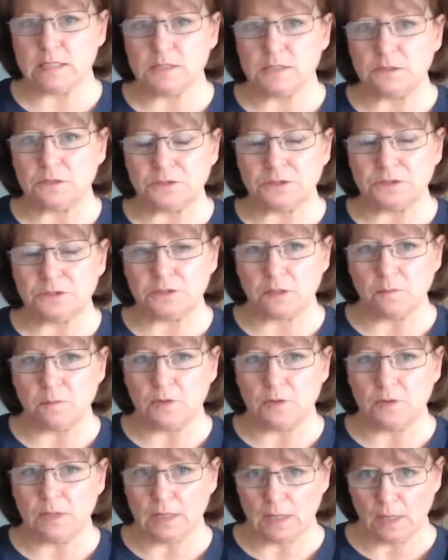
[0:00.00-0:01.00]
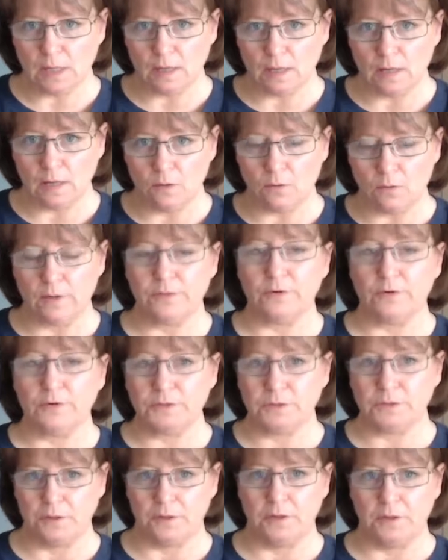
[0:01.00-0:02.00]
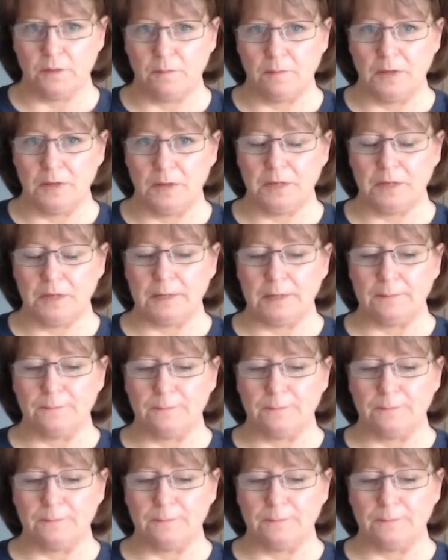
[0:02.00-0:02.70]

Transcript: she was communicating with her target market.